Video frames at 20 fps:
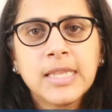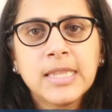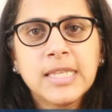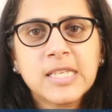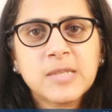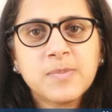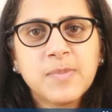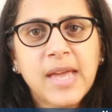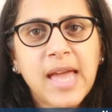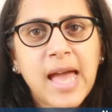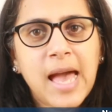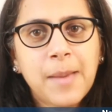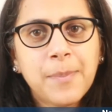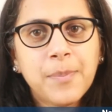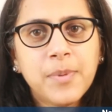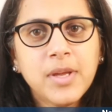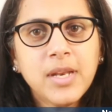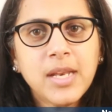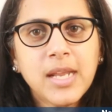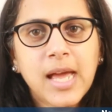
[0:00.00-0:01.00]
This may
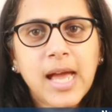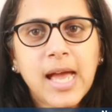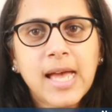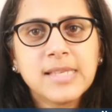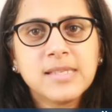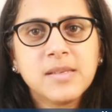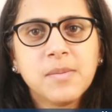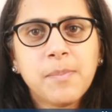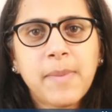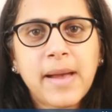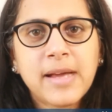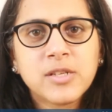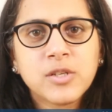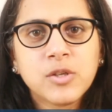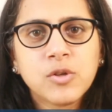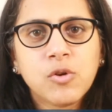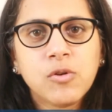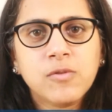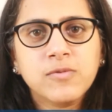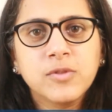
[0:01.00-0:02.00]
happen as a
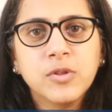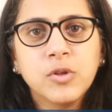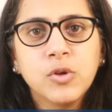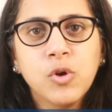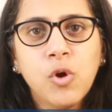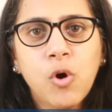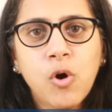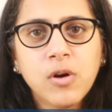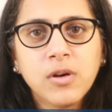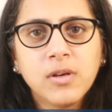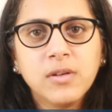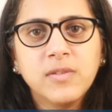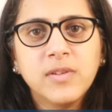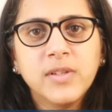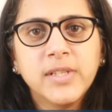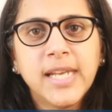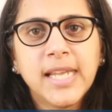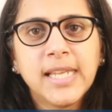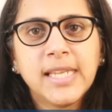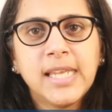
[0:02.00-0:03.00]
matter of the law
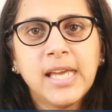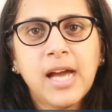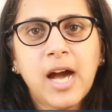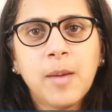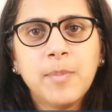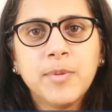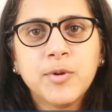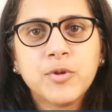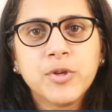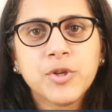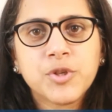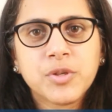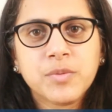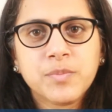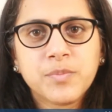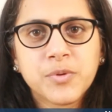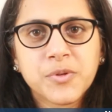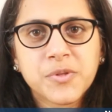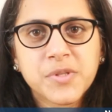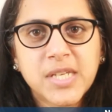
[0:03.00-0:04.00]
governing the
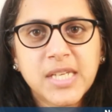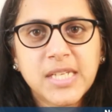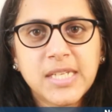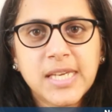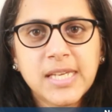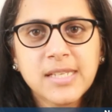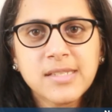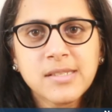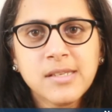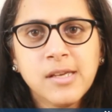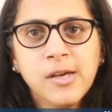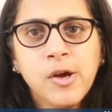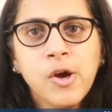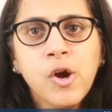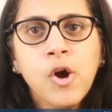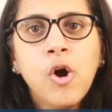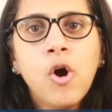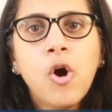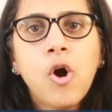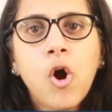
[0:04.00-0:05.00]
arbitration proceedings
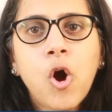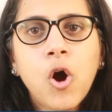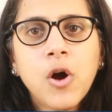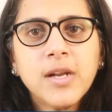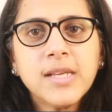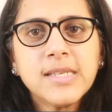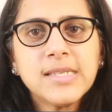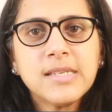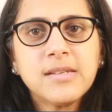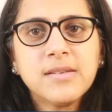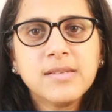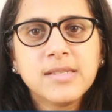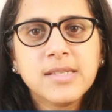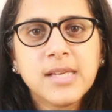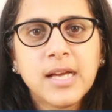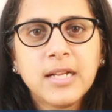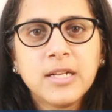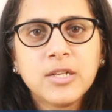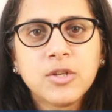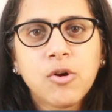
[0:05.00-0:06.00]
or as a
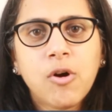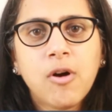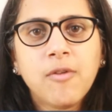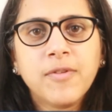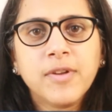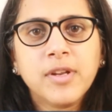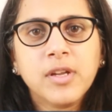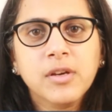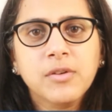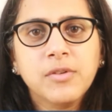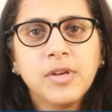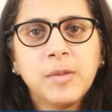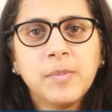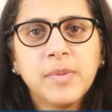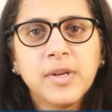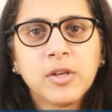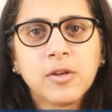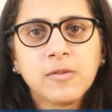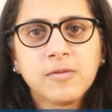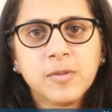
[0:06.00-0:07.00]
result of an
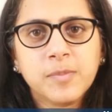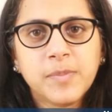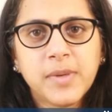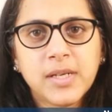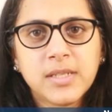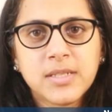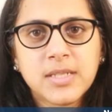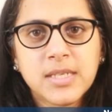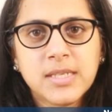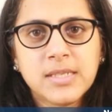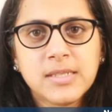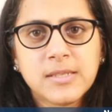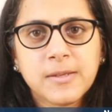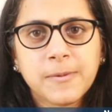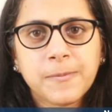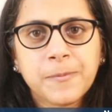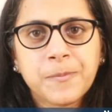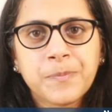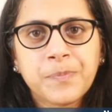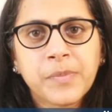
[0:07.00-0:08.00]
agreement of the
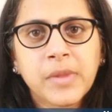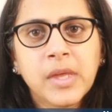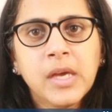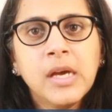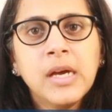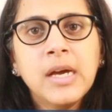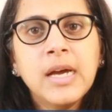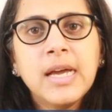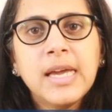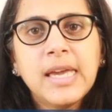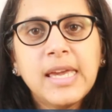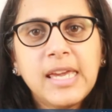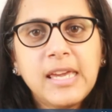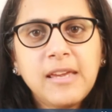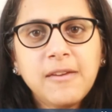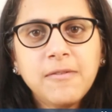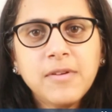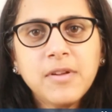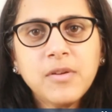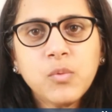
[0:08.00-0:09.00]
parties.
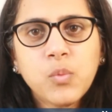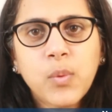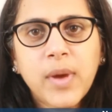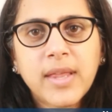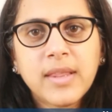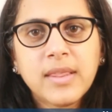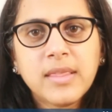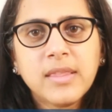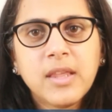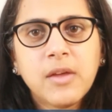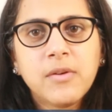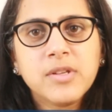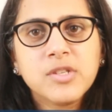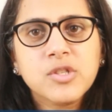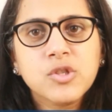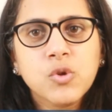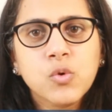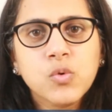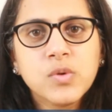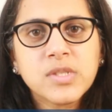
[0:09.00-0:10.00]
Even when there
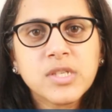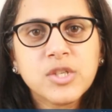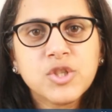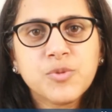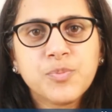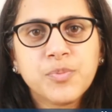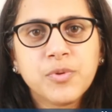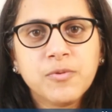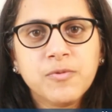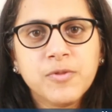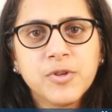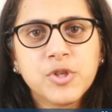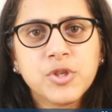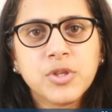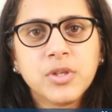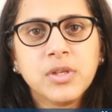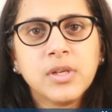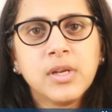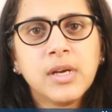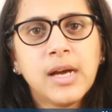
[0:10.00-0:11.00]
is no such
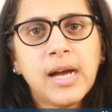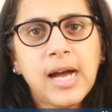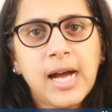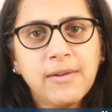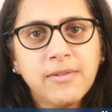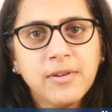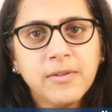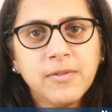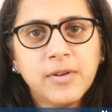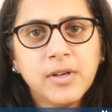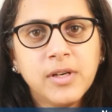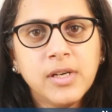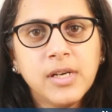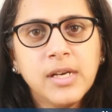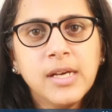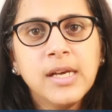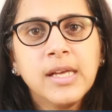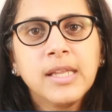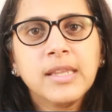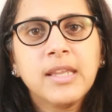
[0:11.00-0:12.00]
provision, however,
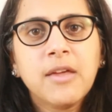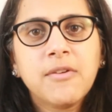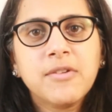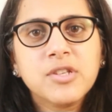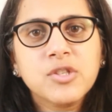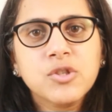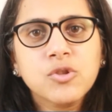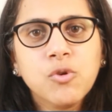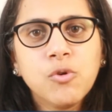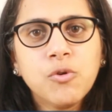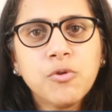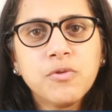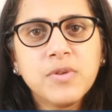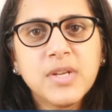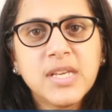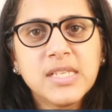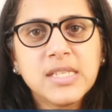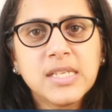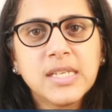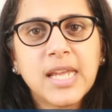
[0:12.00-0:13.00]
there is no
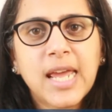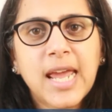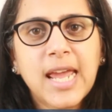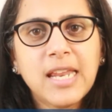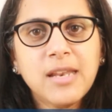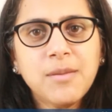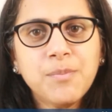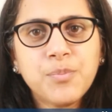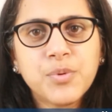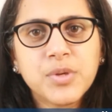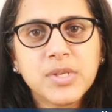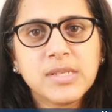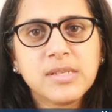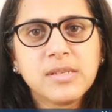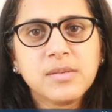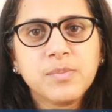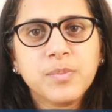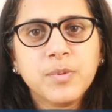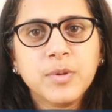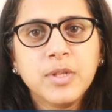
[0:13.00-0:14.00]
reason in
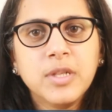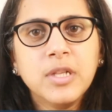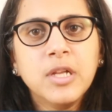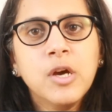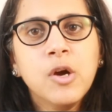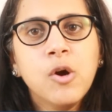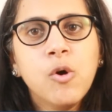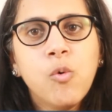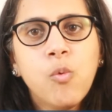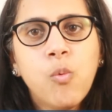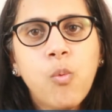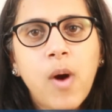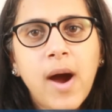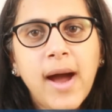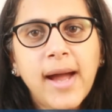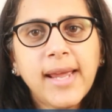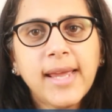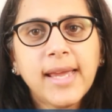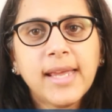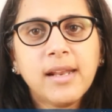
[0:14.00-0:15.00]
principle
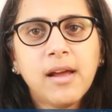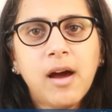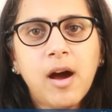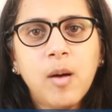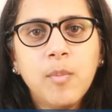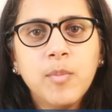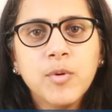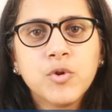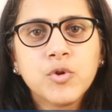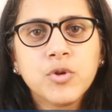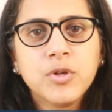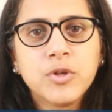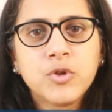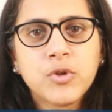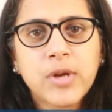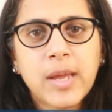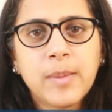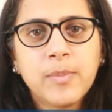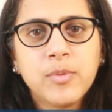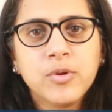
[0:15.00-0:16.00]
why an arbitral
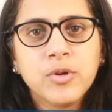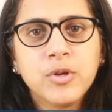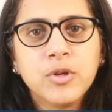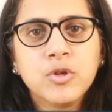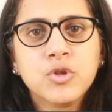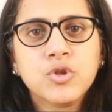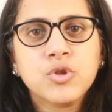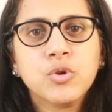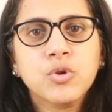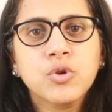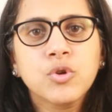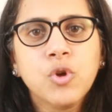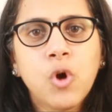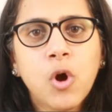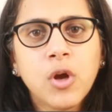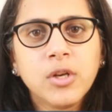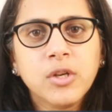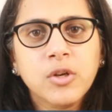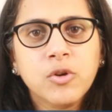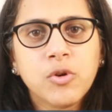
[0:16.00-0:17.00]
tribunal should
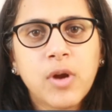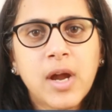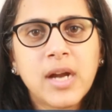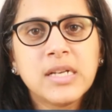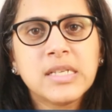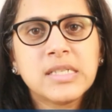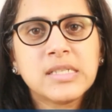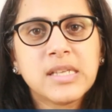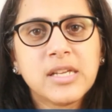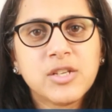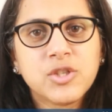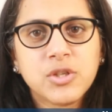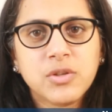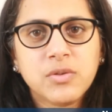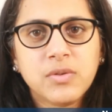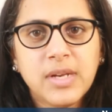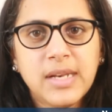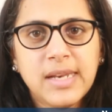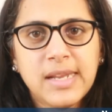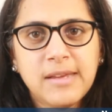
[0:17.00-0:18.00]
not grant such a
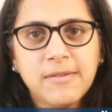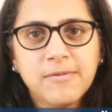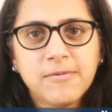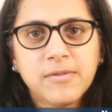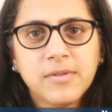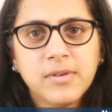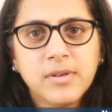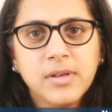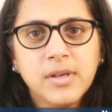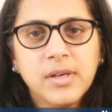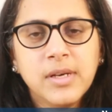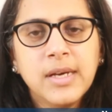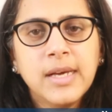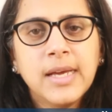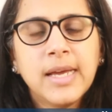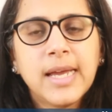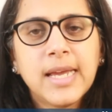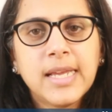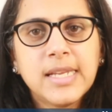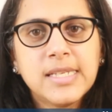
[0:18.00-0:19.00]
relief.
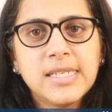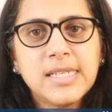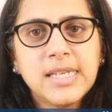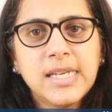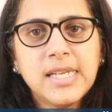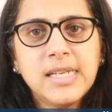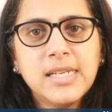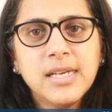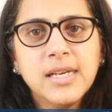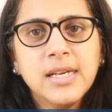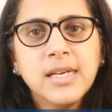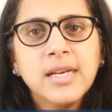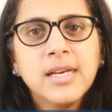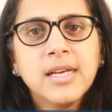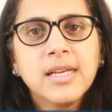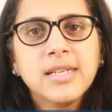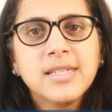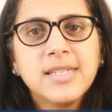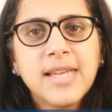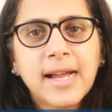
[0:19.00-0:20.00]
Indeed,
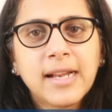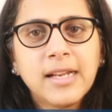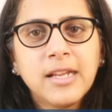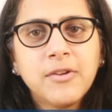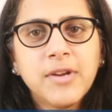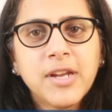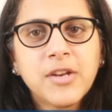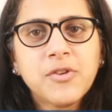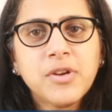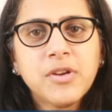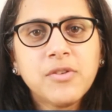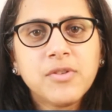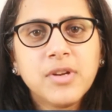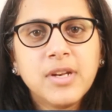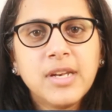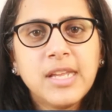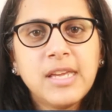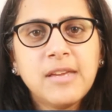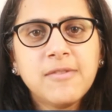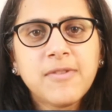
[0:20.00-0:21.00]
declaratory
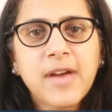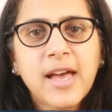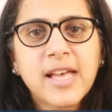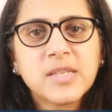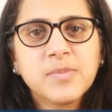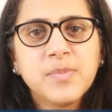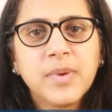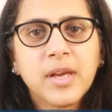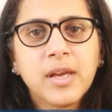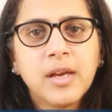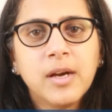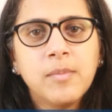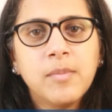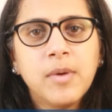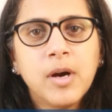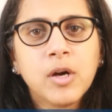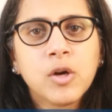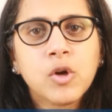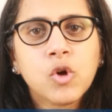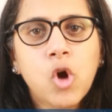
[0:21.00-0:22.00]
relief has
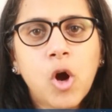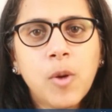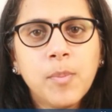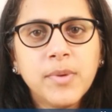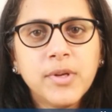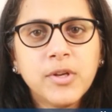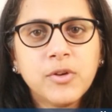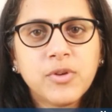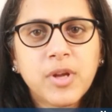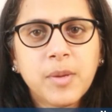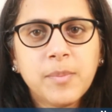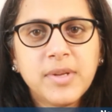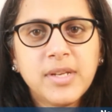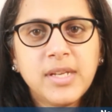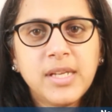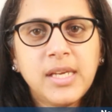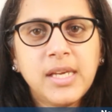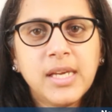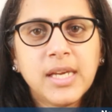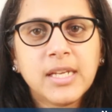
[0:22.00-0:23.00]
become a common
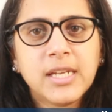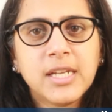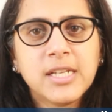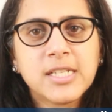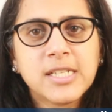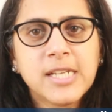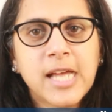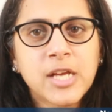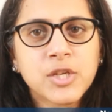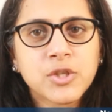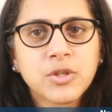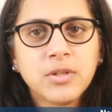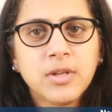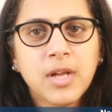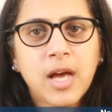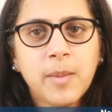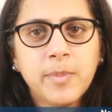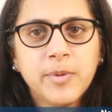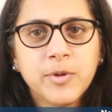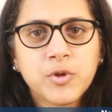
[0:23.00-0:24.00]
remedy in
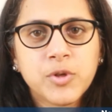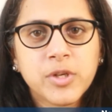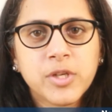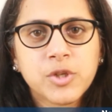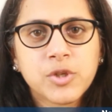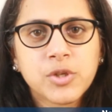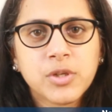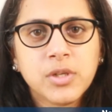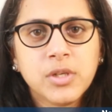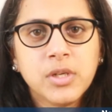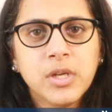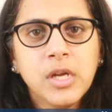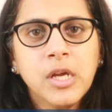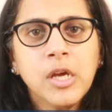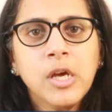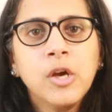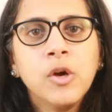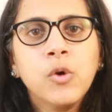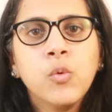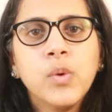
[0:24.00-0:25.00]
international arbitration,
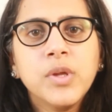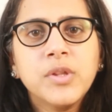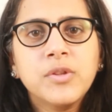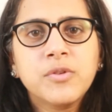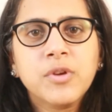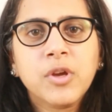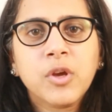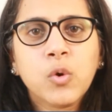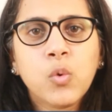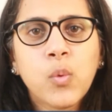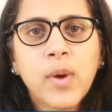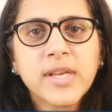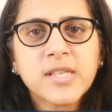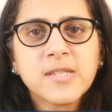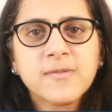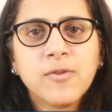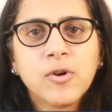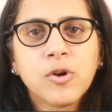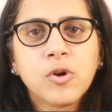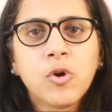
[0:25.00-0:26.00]
with
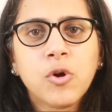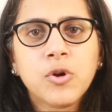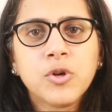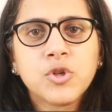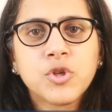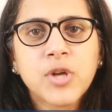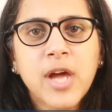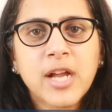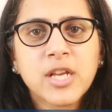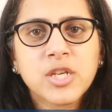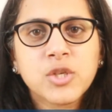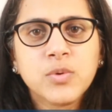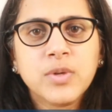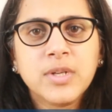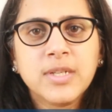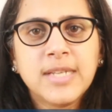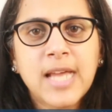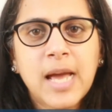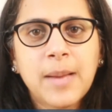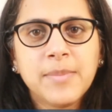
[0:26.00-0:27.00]
requests for
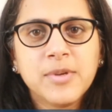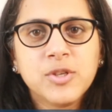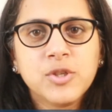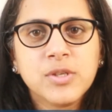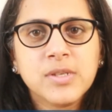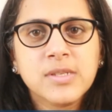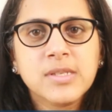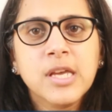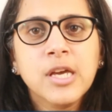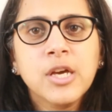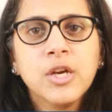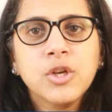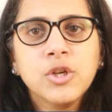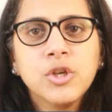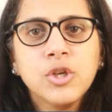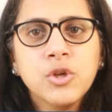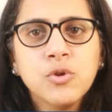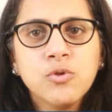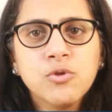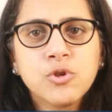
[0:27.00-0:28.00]
contractual damages
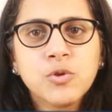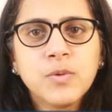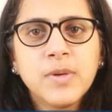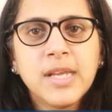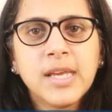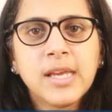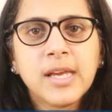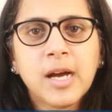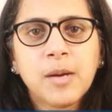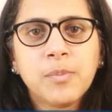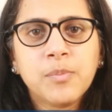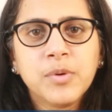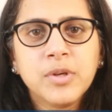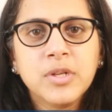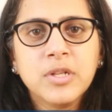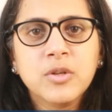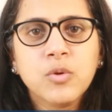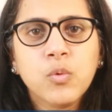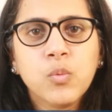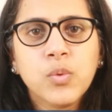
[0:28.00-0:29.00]
usually coupled